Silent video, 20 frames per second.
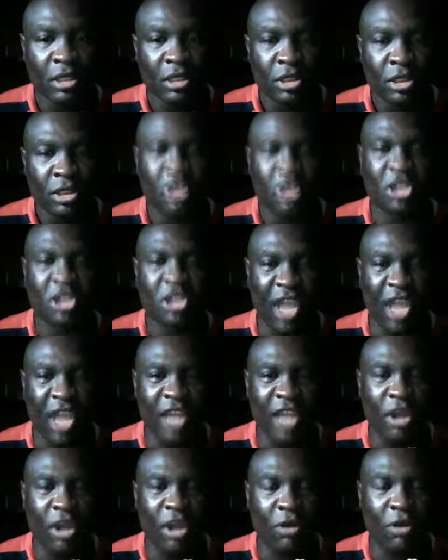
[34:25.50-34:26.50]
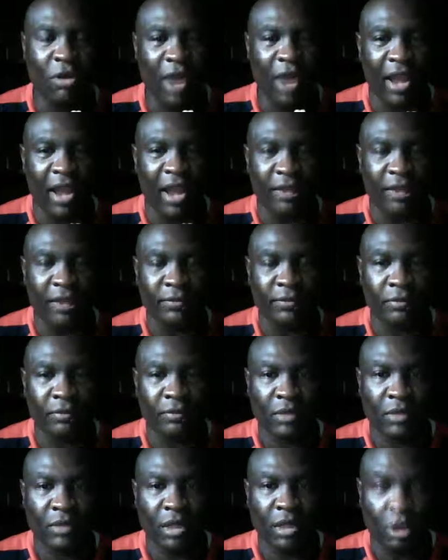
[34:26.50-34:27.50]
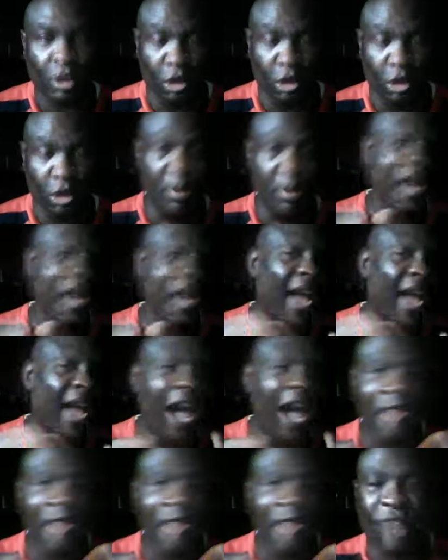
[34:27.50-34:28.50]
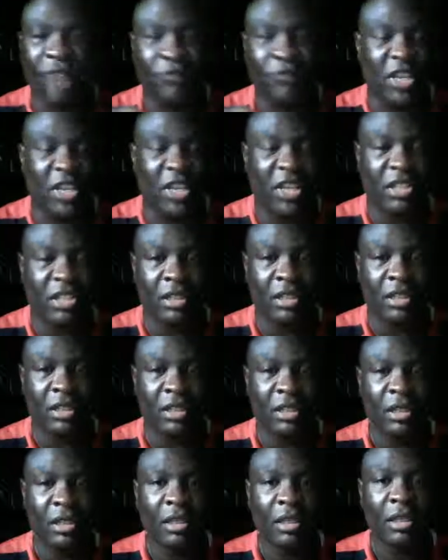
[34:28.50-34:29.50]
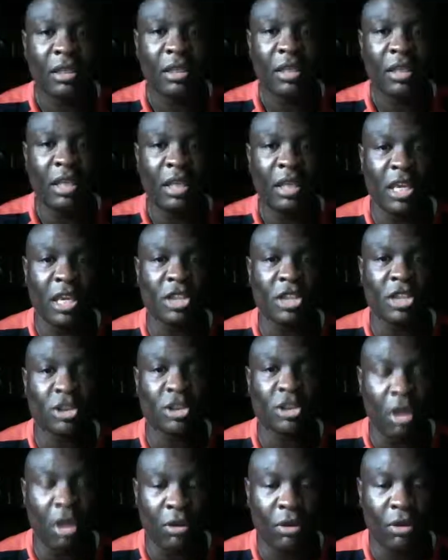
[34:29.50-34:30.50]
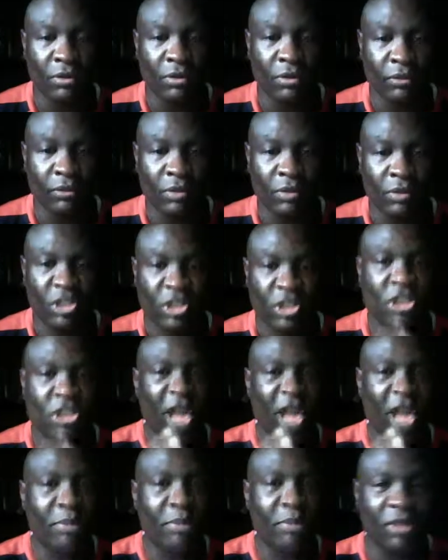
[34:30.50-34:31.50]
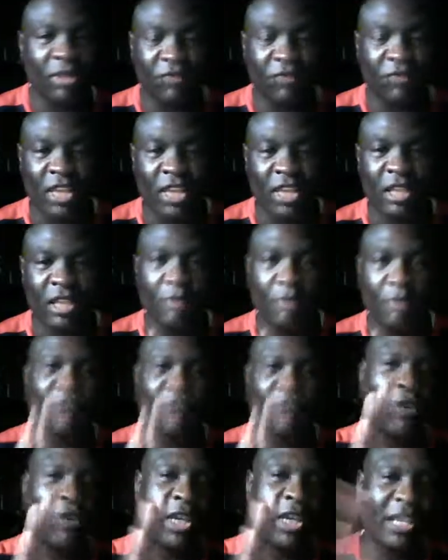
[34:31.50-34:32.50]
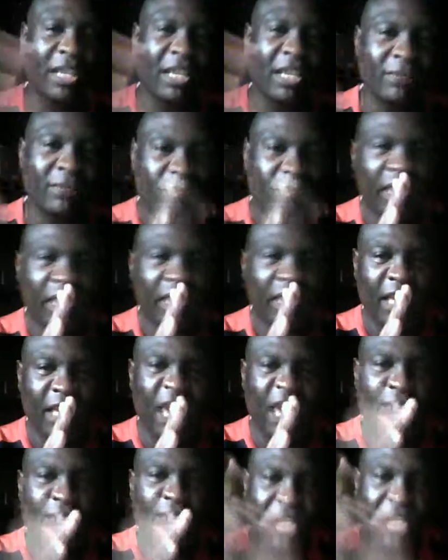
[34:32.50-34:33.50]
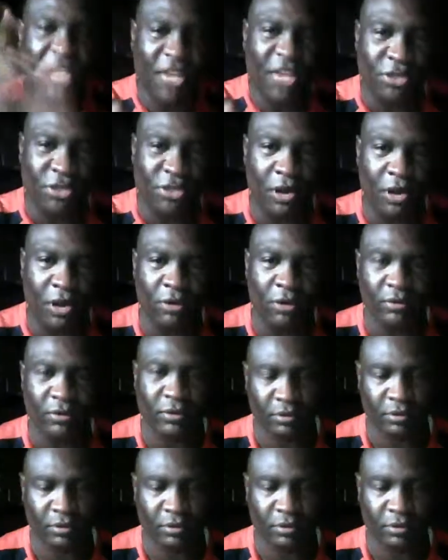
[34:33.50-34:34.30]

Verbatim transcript: to stand your ground no matter how that fist is thrown. Stop the fist before it can even get thrown.